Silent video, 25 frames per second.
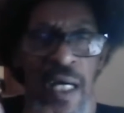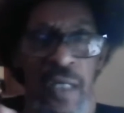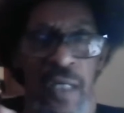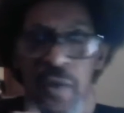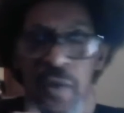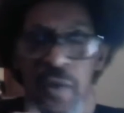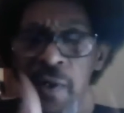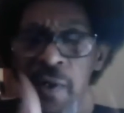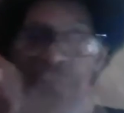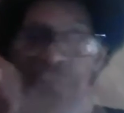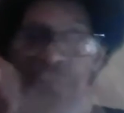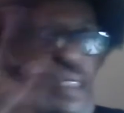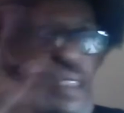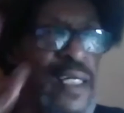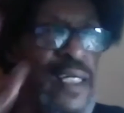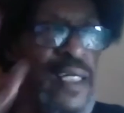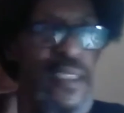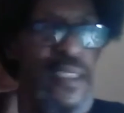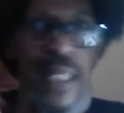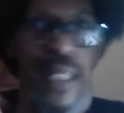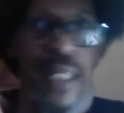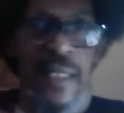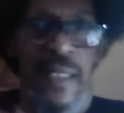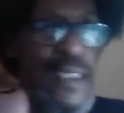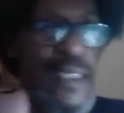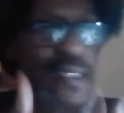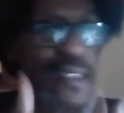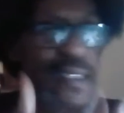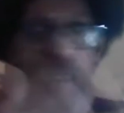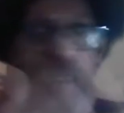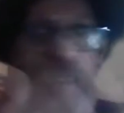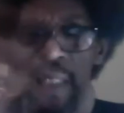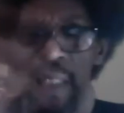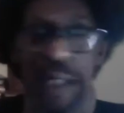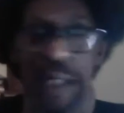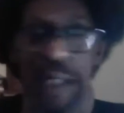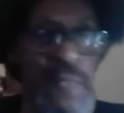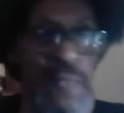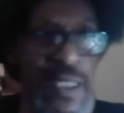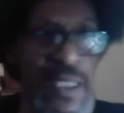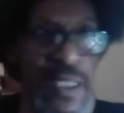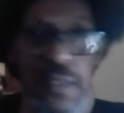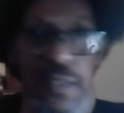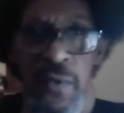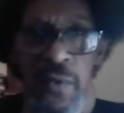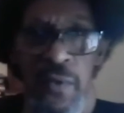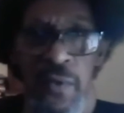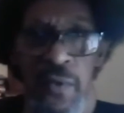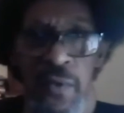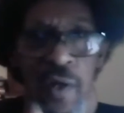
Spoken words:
Torres, I think her name is, who's